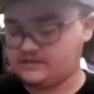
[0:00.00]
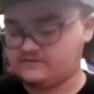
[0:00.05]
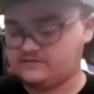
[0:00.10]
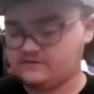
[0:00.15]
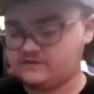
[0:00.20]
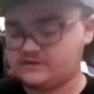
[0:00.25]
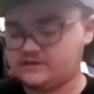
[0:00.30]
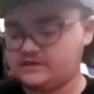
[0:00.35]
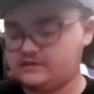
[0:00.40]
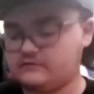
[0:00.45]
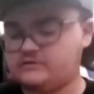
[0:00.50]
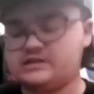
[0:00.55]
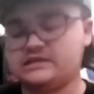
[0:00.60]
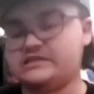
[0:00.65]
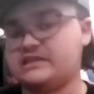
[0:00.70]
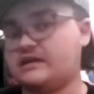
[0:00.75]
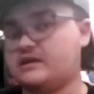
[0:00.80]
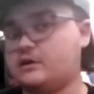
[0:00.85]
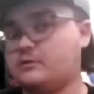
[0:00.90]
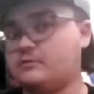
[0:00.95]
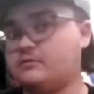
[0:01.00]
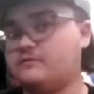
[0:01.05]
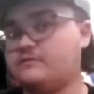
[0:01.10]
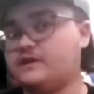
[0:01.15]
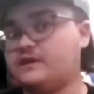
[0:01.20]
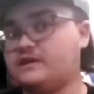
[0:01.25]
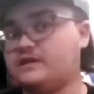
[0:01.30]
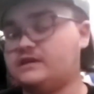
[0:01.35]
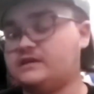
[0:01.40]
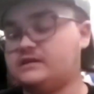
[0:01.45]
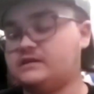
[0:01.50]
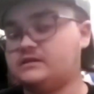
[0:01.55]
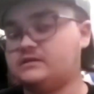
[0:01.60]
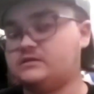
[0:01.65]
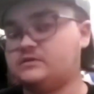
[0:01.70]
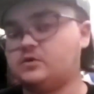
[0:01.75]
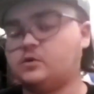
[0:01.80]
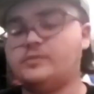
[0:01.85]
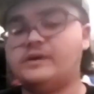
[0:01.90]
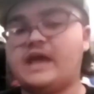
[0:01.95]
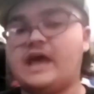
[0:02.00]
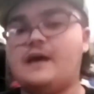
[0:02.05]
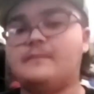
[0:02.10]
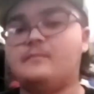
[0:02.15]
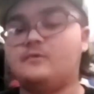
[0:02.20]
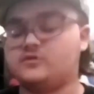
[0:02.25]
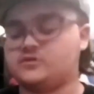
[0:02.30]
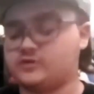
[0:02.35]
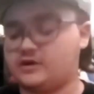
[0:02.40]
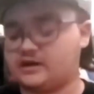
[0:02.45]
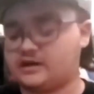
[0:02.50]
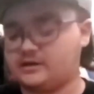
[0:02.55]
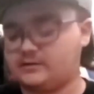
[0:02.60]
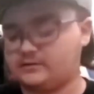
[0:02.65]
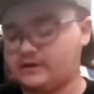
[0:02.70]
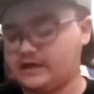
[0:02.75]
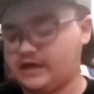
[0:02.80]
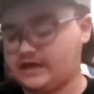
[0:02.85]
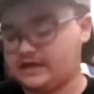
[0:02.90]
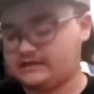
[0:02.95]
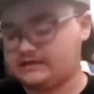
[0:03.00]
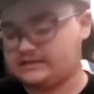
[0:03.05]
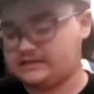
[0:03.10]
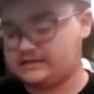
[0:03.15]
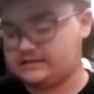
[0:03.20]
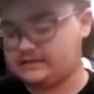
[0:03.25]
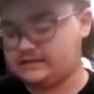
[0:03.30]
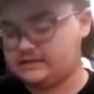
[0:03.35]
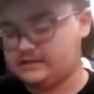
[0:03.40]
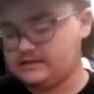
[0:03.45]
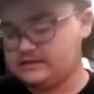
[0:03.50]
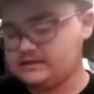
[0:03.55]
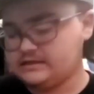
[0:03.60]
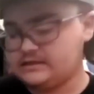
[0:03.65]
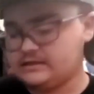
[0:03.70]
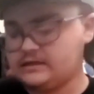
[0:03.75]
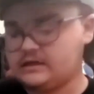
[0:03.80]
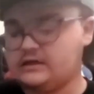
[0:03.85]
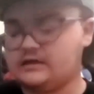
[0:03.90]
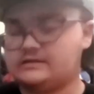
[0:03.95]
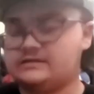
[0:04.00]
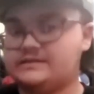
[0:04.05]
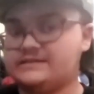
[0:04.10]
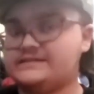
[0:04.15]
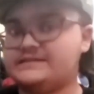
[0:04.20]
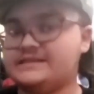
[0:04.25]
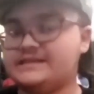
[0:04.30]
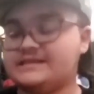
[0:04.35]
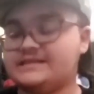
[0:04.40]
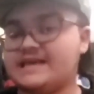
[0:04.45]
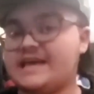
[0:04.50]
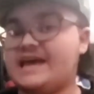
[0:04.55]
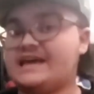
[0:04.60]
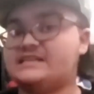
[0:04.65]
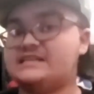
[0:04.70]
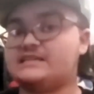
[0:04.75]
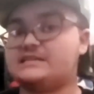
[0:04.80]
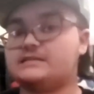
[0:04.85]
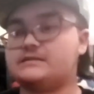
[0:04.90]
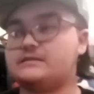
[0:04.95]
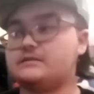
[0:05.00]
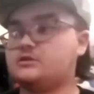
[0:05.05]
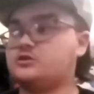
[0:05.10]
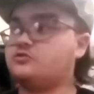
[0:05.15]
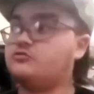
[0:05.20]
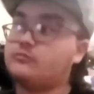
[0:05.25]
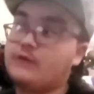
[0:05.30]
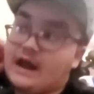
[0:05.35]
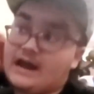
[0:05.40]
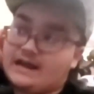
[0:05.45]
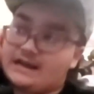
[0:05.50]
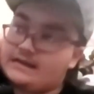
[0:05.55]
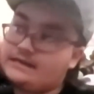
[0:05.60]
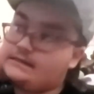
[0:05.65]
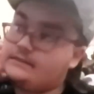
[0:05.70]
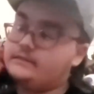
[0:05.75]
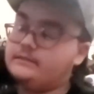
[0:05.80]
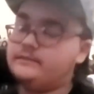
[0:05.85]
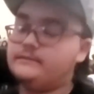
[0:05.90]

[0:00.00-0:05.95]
as far as I know, it does not come with a Dolby Atmos track. It only has a DTS-X track.